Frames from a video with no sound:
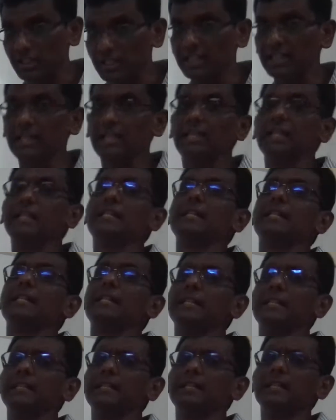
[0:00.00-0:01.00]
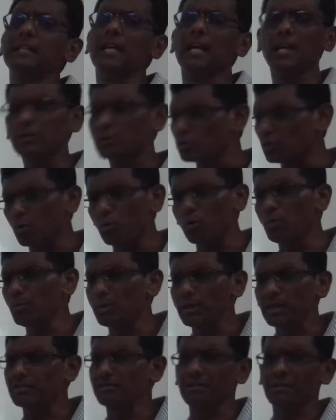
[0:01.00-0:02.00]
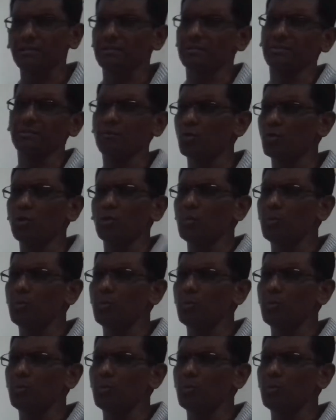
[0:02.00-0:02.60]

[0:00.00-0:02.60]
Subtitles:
generator, so many things,